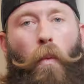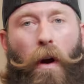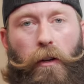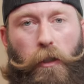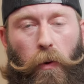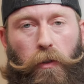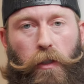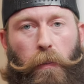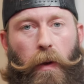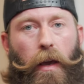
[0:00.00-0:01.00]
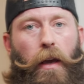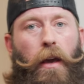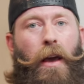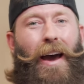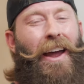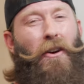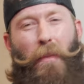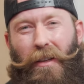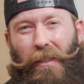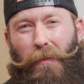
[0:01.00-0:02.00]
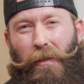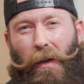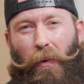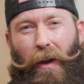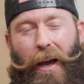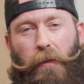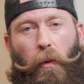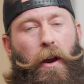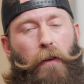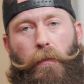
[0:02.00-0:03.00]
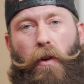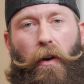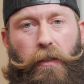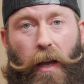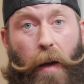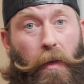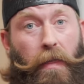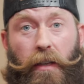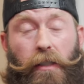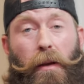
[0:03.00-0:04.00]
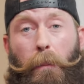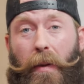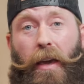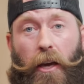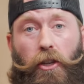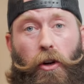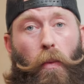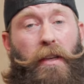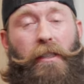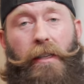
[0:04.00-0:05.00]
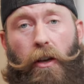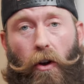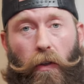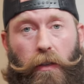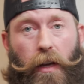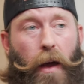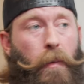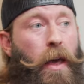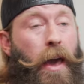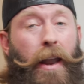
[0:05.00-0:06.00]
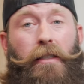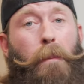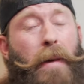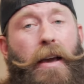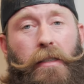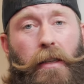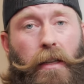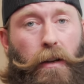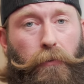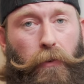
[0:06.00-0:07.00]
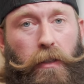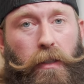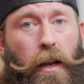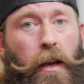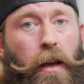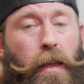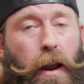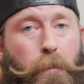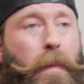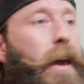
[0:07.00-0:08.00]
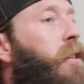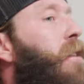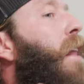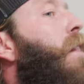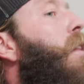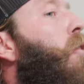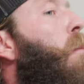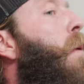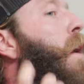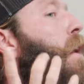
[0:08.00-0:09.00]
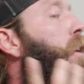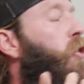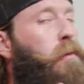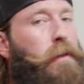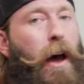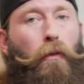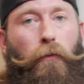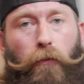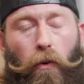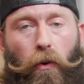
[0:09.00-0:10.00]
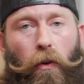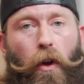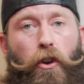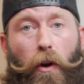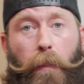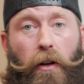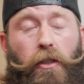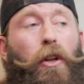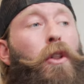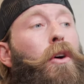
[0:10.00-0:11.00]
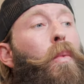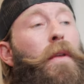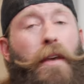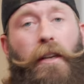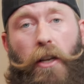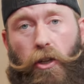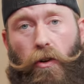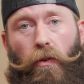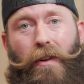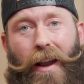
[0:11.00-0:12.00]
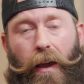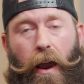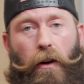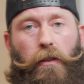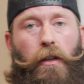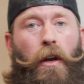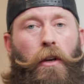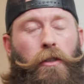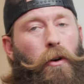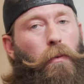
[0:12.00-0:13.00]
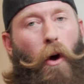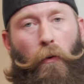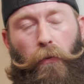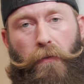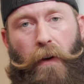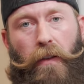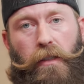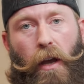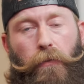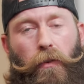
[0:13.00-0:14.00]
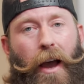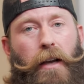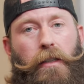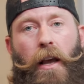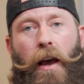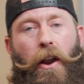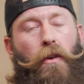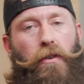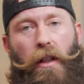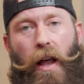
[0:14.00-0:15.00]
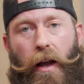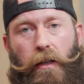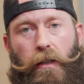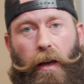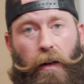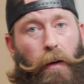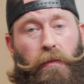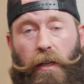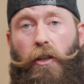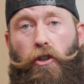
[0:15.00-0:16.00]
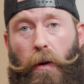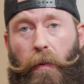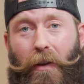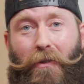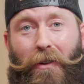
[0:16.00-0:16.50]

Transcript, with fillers: where it's supposed to be, I know it may seem simple, guys, but we hear from you all the time that this is a big issue and we see it all the time. And it's amazing the difference that, that it makes, that little bit in terms of how full your beard is gonna look with the additional neck hairs. So hopefully you found this helpful, guys. I know there's a lot that comes into trimming